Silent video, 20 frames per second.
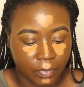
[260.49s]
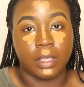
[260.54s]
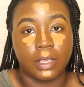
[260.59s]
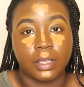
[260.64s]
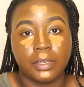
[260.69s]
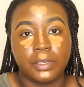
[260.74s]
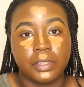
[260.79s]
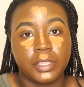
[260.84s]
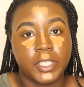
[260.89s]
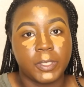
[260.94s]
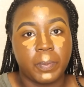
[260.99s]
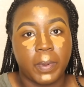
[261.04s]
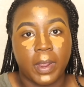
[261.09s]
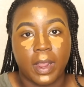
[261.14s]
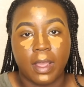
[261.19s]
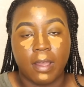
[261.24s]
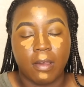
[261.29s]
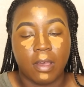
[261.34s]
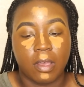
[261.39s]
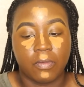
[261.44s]
can do this part
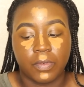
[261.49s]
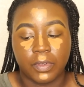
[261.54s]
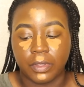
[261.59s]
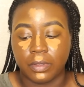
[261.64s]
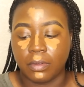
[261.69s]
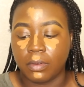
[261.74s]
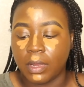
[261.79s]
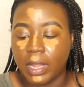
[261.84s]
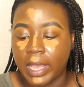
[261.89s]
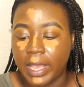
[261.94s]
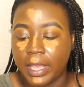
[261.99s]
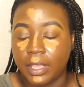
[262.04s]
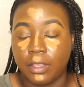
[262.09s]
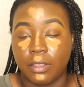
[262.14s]
however you like.